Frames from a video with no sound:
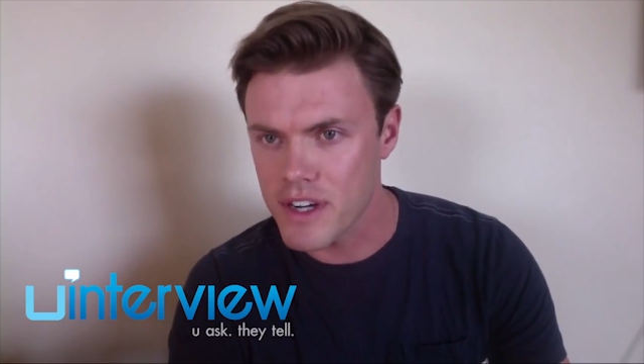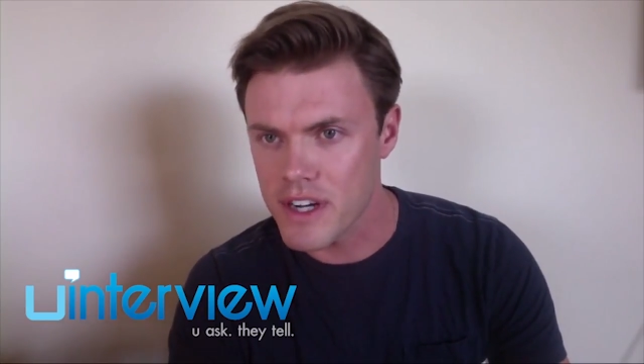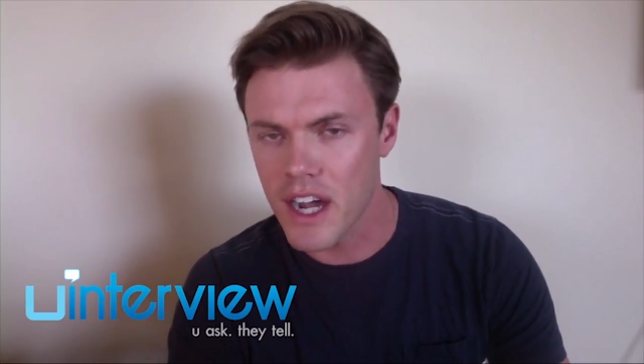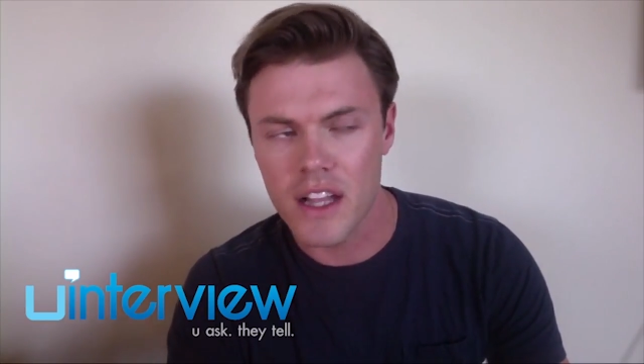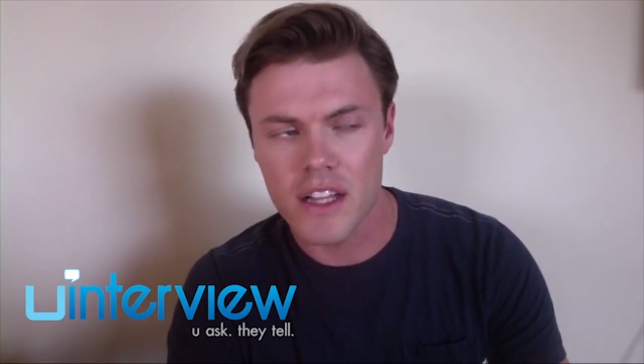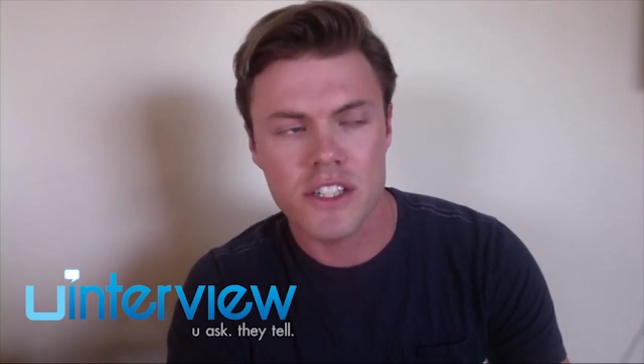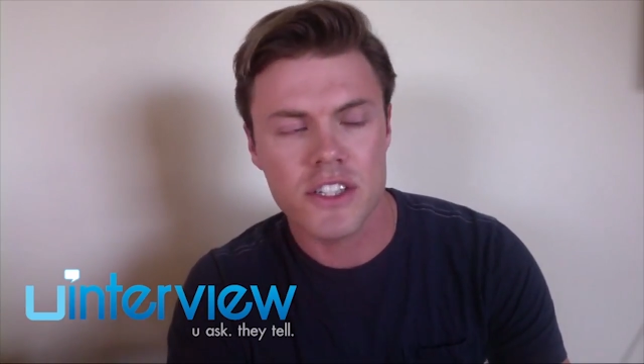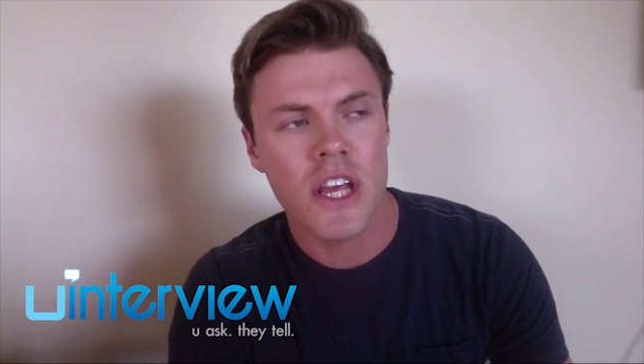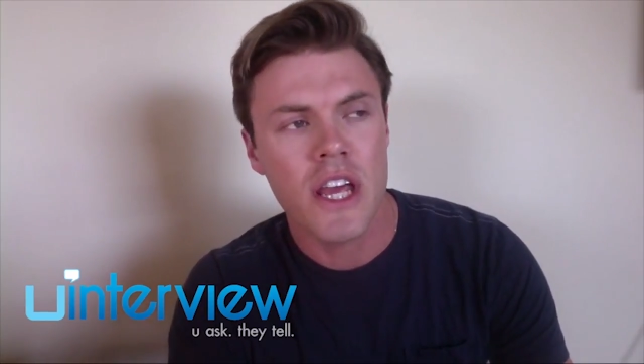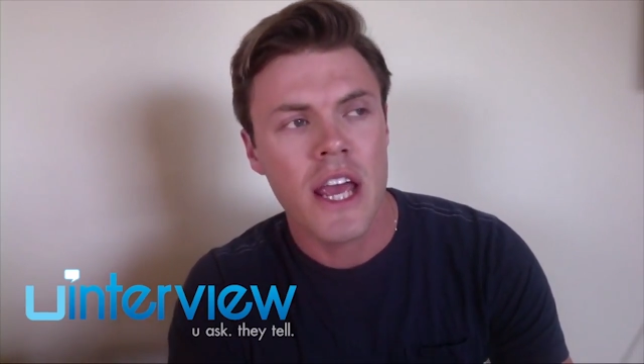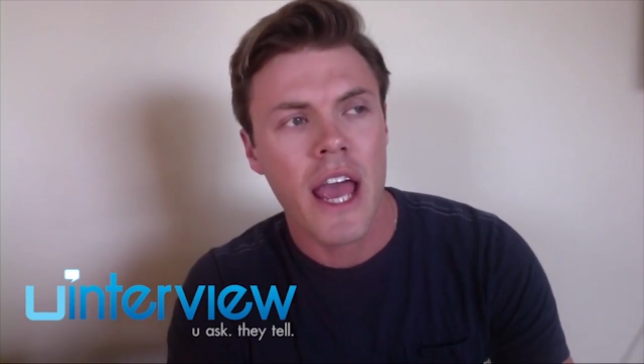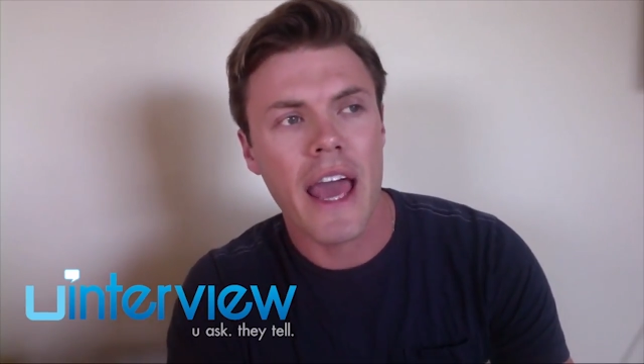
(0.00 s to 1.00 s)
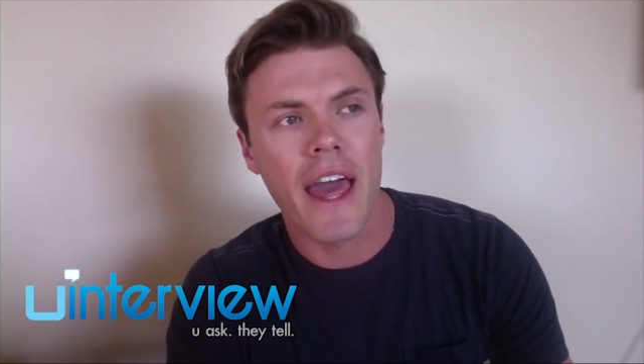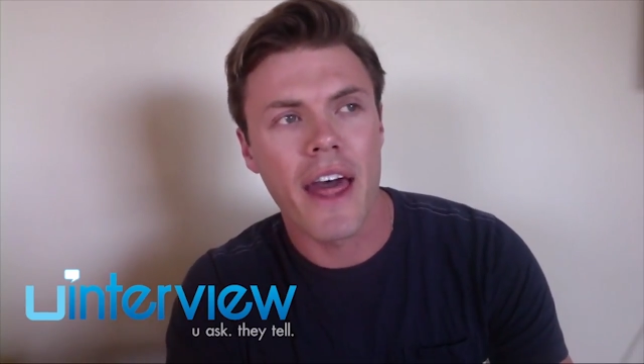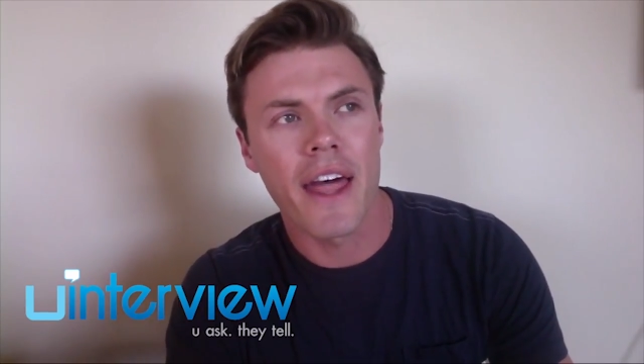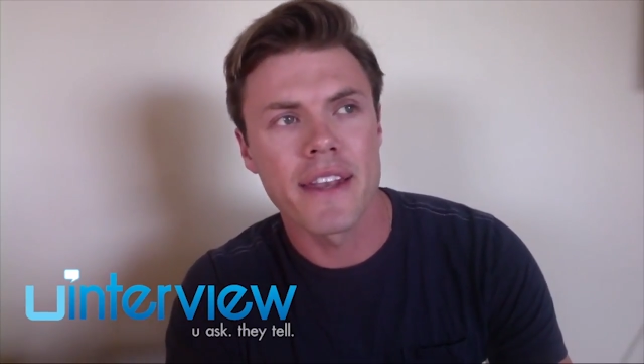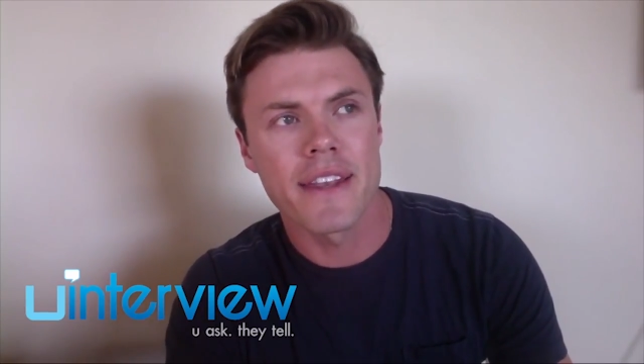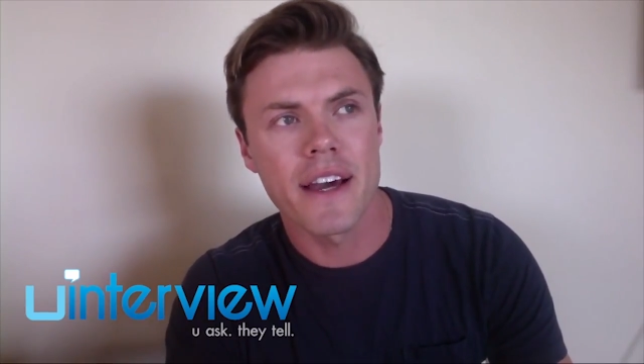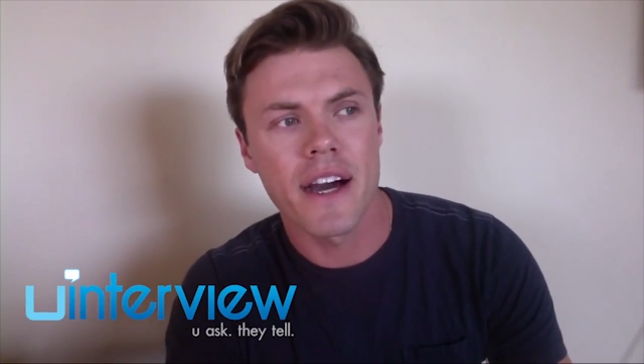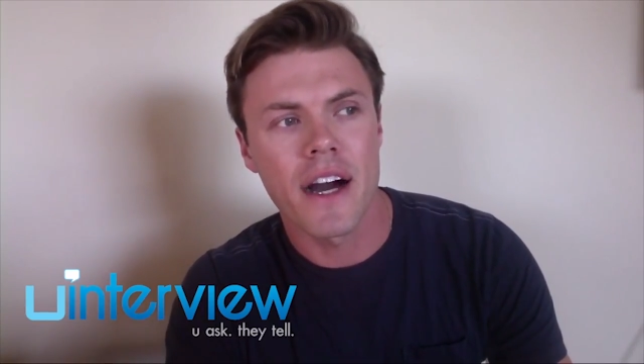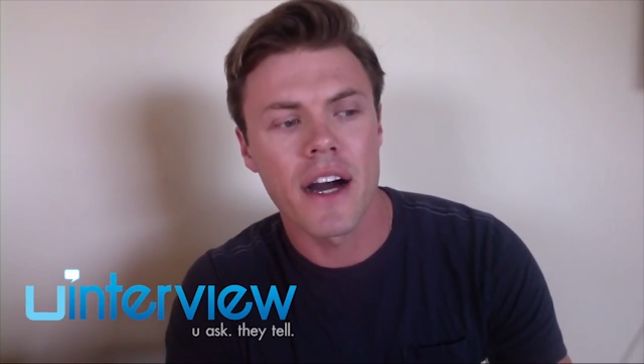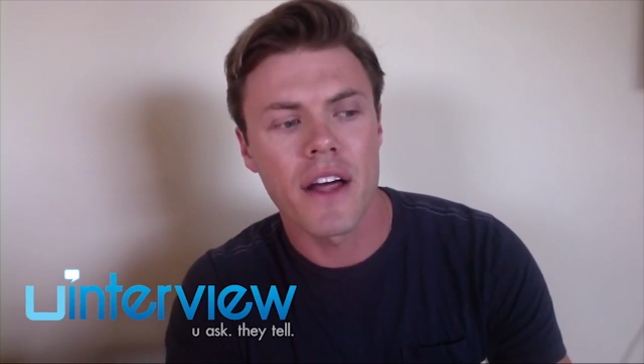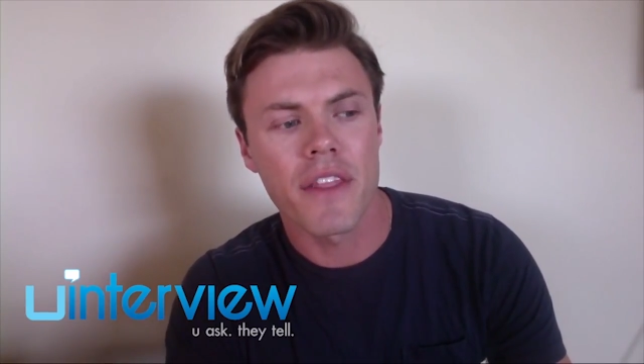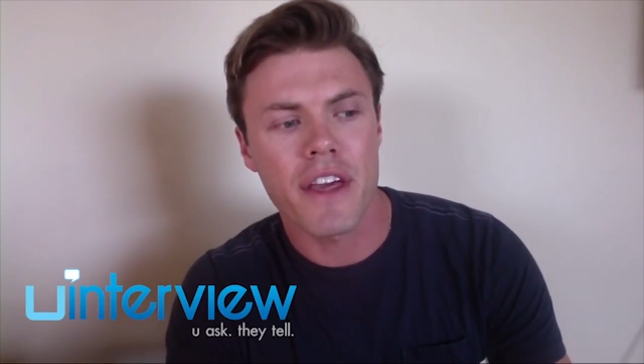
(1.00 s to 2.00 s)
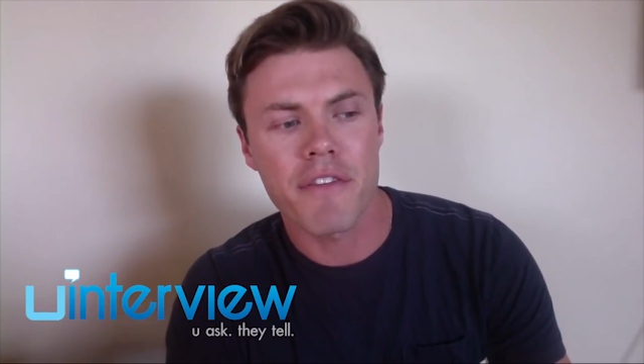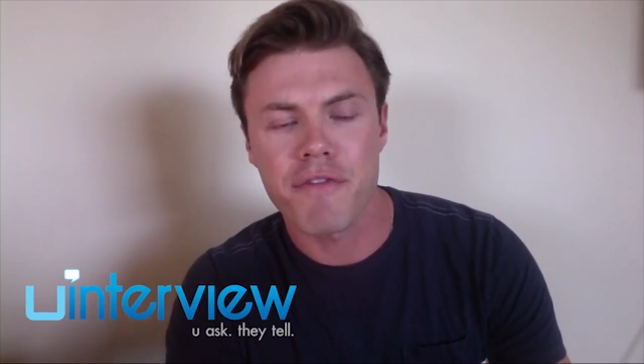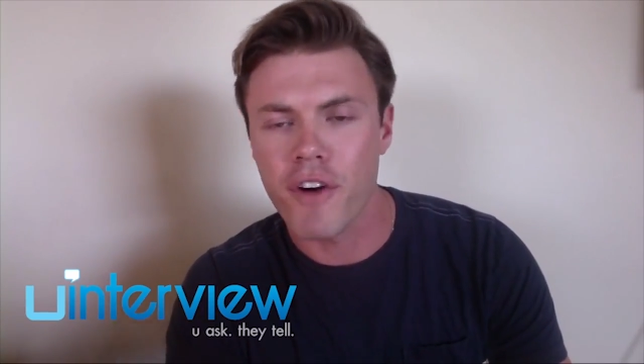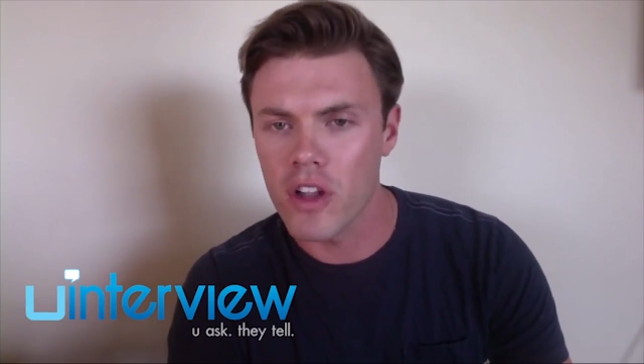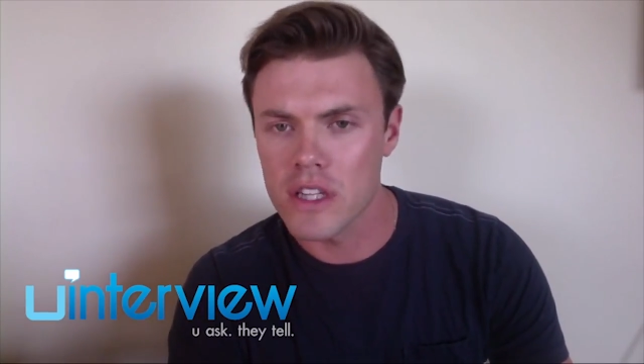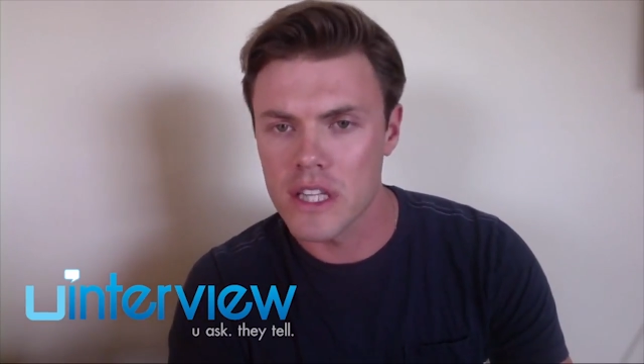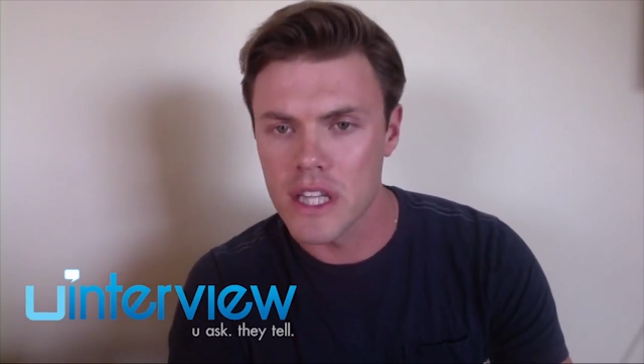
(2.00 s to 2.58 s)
They're in college, and they fall